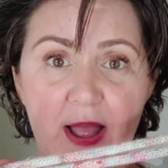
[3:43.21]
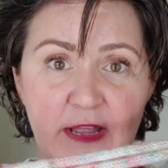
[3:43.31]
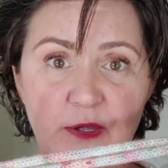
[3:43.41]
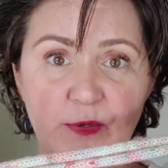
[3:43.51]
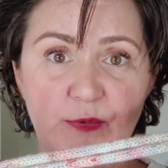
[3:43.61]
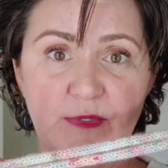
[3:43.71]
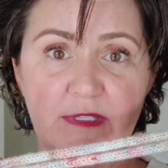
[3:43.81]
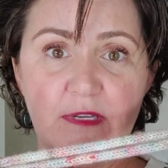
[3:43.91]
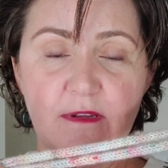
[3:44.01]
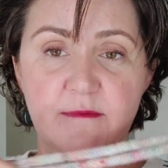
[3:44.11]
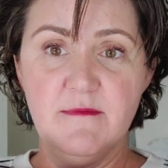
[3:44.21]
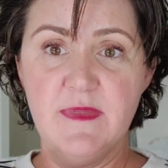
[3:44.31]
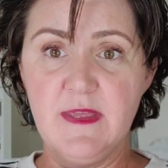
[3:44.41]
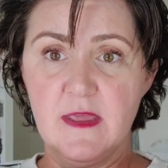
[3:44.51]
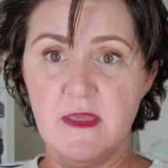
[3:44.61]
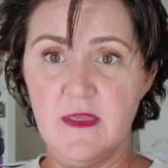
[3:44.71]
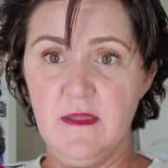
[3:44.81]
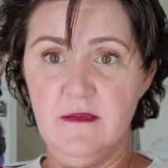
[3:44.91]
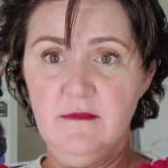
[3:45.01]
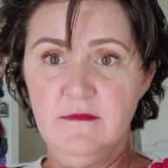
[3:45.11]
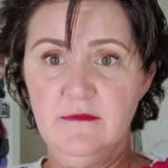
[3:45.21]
I used the